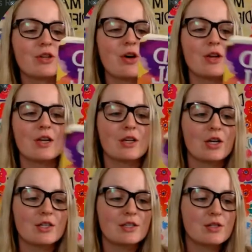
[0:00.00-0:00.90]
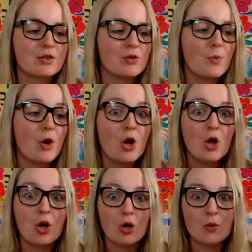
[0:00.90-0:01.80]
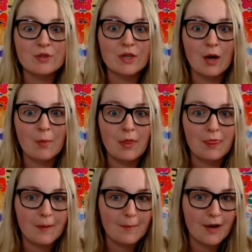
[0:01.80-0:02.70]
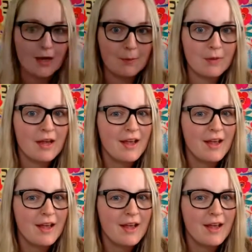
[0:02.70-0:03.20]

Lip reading: called Augustus Gloop Goes Up the Pipe.